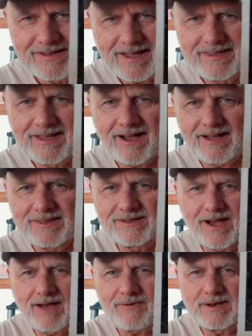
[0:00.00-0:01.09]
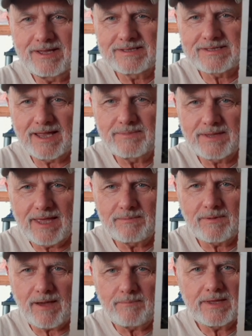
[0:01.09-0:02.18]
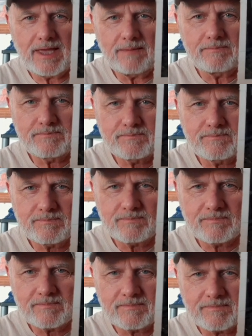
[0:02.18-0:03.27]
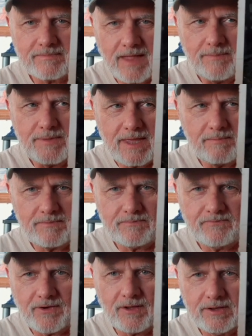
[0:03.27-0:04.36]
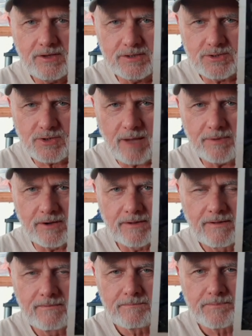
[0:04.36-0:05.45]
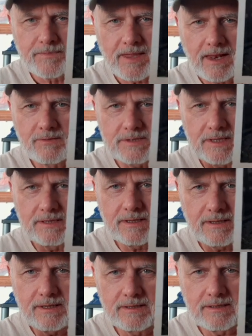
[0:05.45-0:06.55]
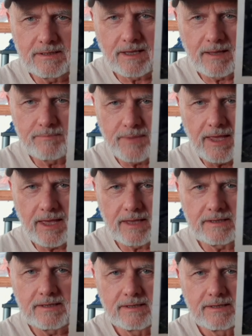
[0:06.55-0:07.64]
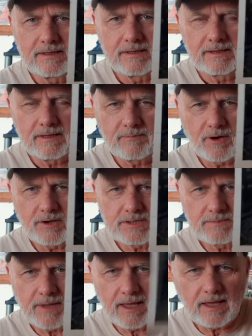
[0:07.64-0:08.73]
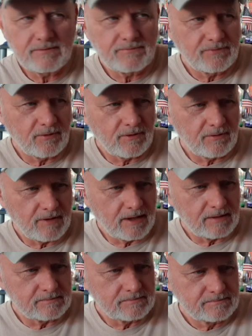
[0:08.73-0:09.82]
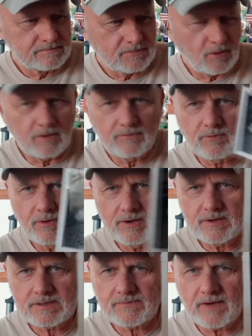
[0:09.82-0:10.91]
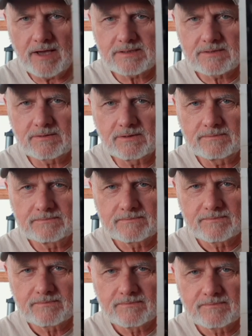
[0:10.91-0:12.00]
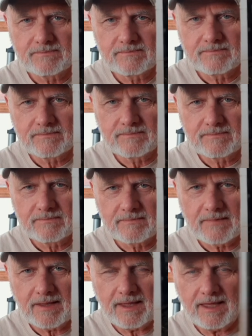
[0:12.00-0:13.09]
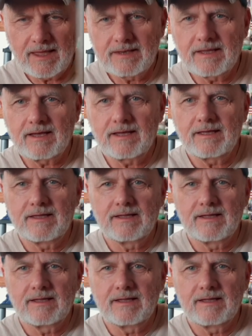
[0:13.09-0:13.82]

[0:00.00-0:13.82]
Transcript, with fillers: And the and the irony is that I became I became I became a fairly good drummer, and I was in the in the uh, band, marching band for um, all four years of high school. And uh,